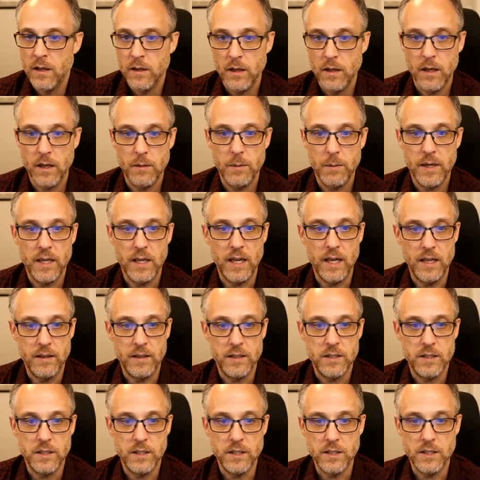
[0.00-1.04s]
But again,
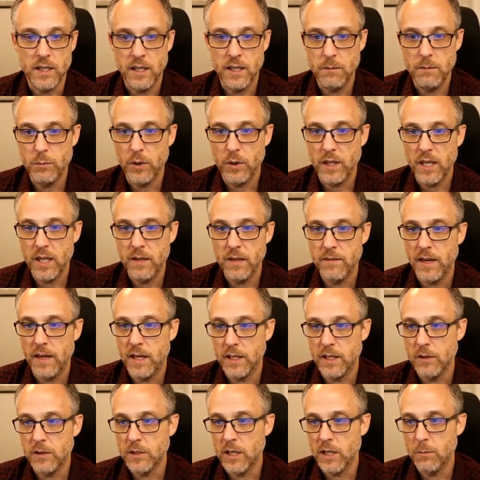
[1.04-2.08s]
this is input key
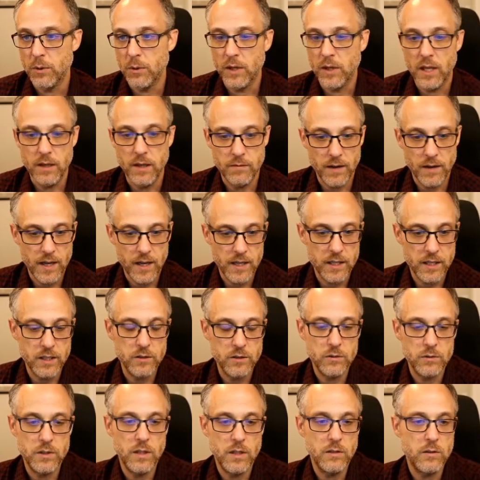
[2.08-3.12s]
values, output key
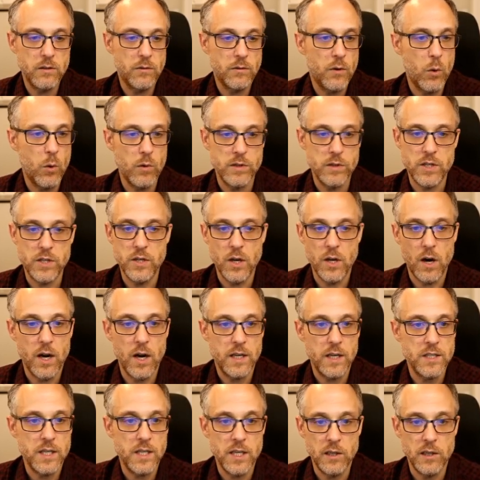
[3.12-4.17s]
values. There's, of course,
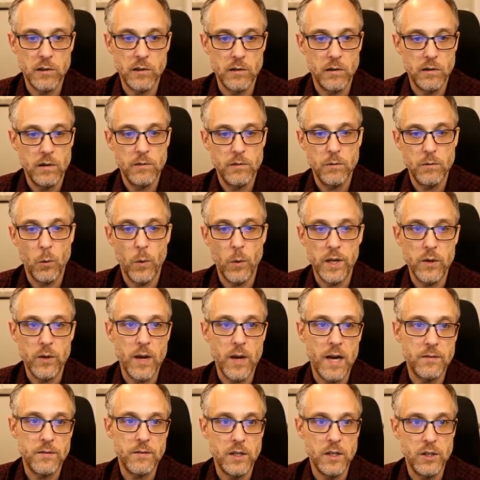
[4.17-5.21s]
docs here for what you
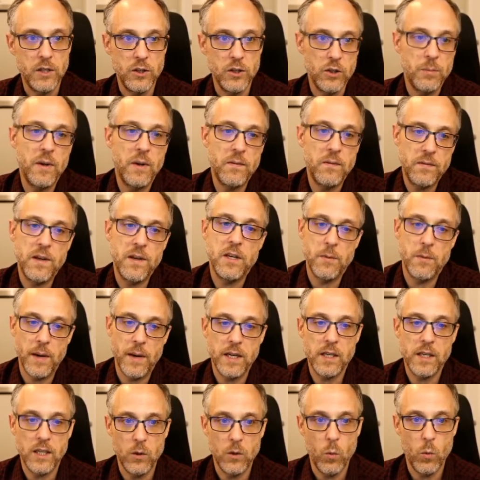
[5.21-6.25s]
have to do. But
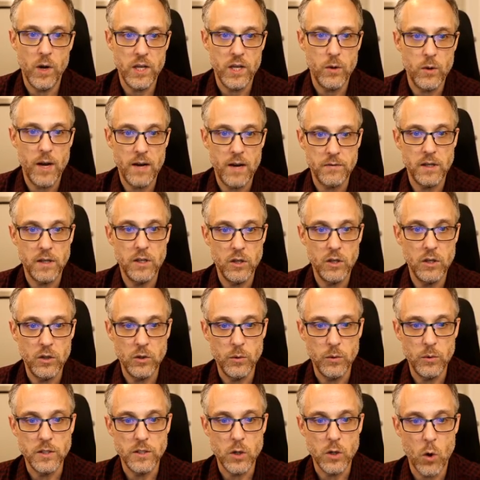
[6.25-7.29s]
fundamentally, what you have to
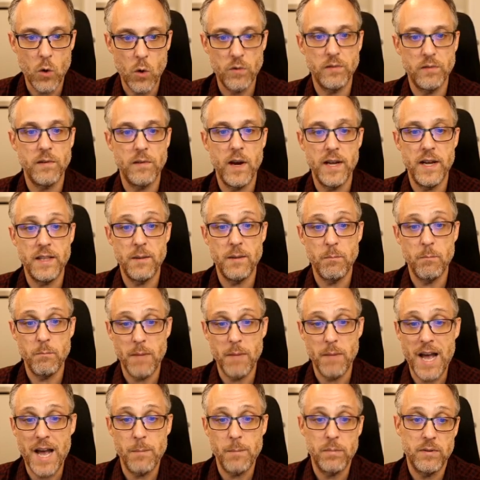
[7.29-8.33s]
do is override the
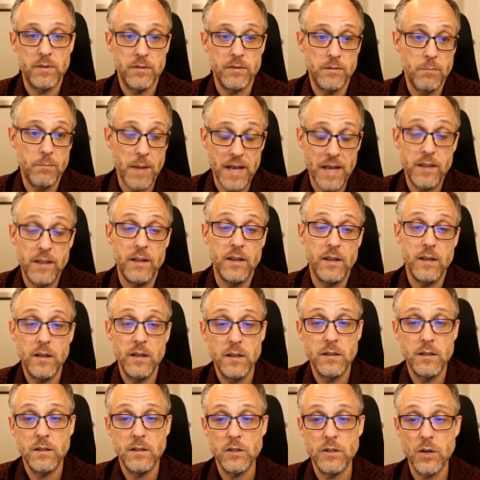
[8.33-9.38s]
map method
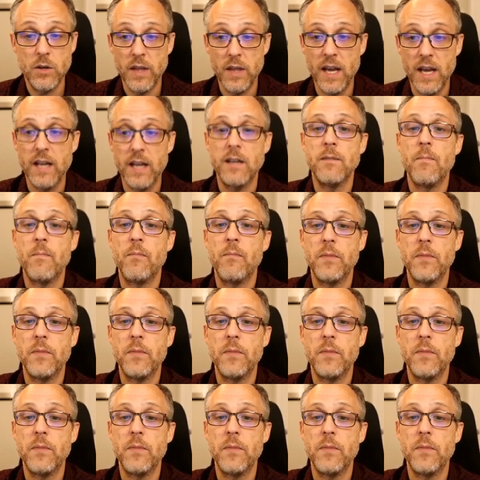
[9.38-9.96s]
so that